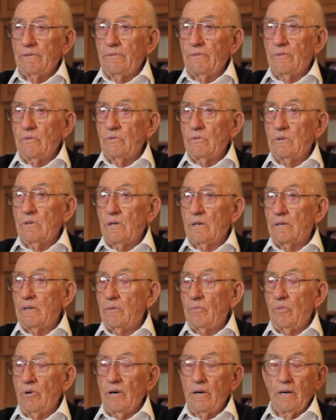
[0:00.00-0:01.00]
fluid on
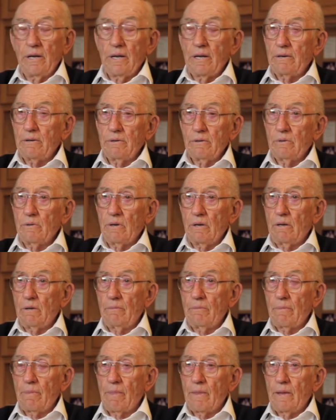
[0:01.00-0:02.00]
the brain, I don't know.
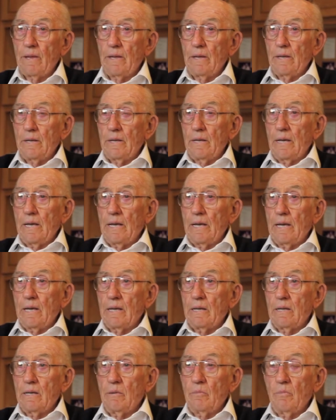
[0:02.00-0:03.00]

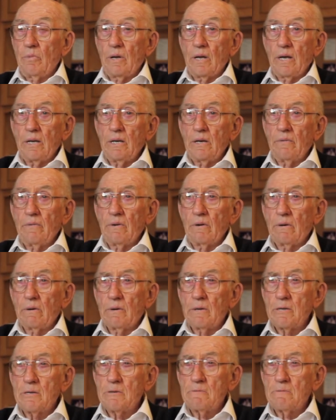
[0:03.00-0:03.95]
And but I never